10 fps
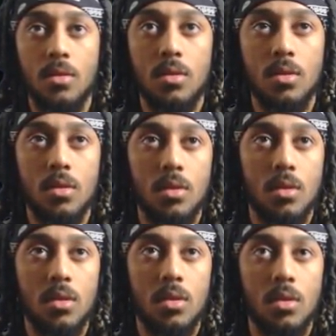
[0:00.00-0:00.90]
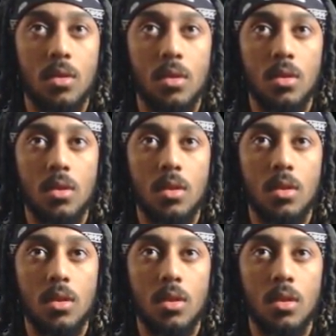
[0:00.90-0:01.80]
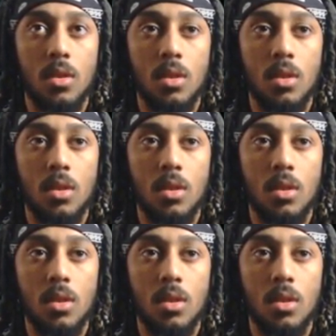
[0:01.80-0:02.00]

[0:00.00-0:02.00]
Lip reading: No one is speaking in this clip.